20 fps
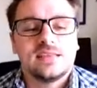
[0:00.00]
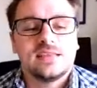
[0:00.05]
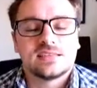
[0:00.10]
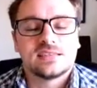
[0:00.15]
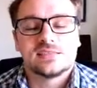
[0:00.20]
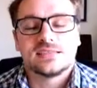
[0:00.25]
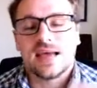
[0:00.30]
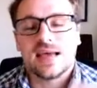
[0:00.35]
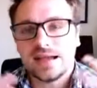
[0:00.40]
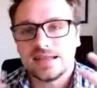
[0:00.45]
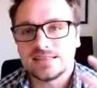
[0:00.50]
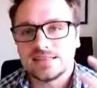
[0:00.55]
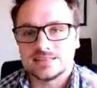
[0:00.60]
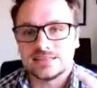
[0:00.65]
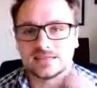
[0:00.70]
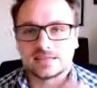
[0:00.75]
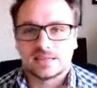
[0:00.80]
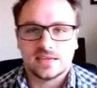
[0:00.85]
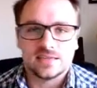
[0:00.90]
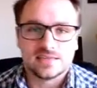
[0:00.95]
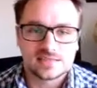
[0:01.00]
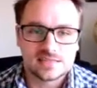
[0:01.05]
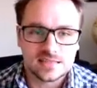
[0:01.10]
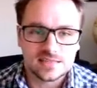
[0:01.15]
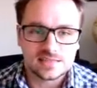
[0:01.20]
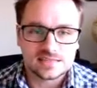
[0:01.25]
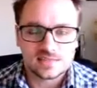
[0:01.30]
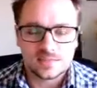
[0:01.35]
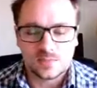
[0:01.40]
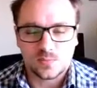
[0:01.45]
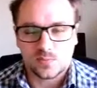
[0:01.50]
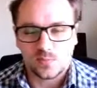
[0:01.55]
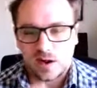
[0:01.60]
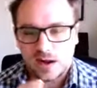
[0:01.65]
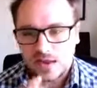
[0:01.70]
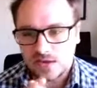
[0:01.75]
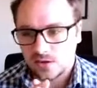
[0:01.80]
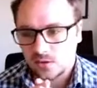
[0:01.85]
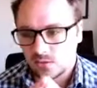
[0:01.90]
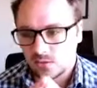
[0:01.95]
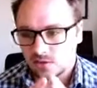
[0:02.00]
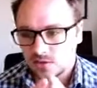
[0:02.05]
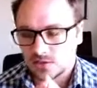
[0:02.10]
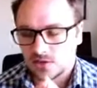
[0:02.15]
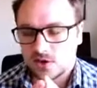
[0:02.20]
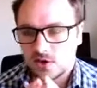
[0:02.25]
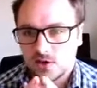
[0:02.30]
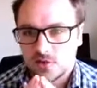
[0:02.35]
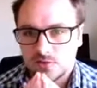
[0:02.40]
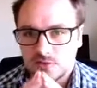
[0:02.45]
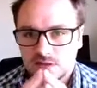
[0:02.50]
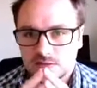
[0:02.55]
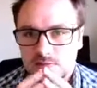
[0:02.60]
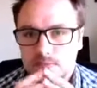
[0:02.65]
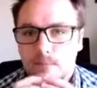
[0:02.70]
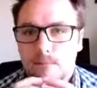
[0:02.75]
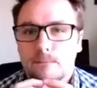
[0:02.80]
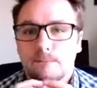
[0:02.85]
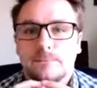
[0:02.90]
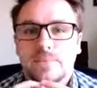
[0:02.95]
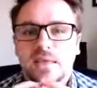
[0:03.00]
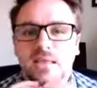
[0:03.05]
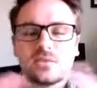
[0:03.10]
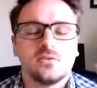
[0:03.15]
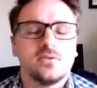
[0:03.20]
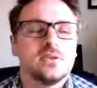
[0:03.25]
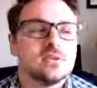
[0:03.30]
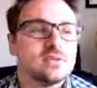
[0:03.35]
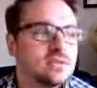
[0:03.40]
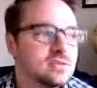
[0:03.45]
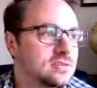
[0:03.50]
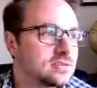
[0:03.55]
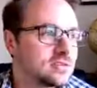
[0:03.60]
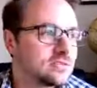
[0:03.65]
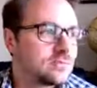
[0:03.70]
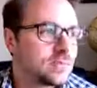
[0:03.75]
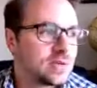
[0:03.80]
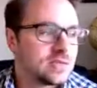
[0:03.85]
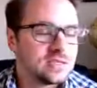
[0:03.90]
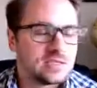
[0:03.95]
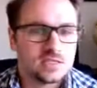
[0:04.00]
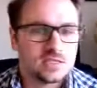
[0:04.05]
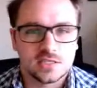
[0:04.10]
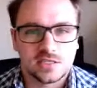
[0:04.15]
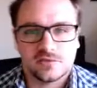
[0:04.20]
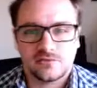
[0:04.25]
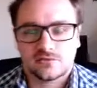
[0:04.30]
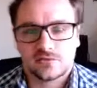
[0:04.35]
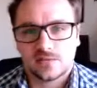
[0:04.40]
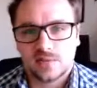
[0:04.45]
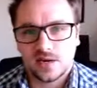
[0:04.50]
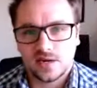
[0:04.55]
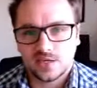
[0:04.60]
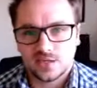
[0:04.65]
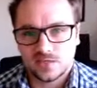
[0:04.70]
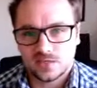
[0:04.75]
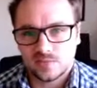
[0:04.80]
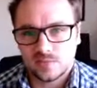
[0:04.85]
data that's getting sent to the brain all the time, there's billions of pieces of information.